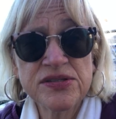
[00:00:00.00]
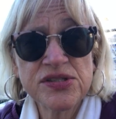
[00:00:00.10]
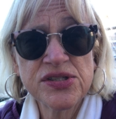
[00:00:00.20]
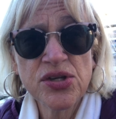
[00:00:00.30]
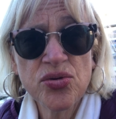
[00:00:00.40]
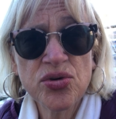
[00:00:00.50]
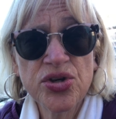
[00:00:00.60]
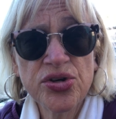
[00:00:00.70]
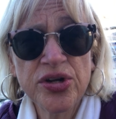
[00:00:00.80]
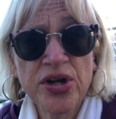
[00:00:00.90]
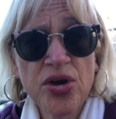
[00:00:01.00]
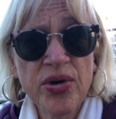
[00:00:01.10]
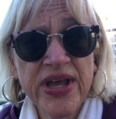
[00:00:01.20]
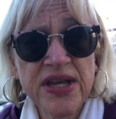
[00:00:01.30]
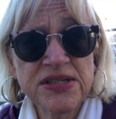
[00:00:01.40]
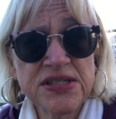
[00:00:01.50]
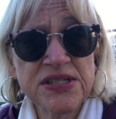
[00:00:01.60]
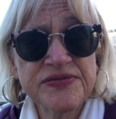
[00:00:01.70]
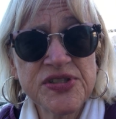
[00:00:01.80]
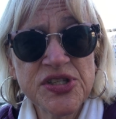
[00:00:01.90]
is so good, no
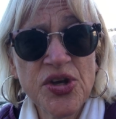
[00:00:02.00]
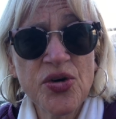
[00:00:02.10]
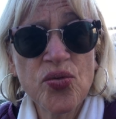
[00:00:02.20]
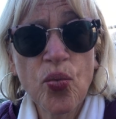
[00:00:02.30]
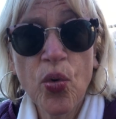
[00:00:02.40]
additives. So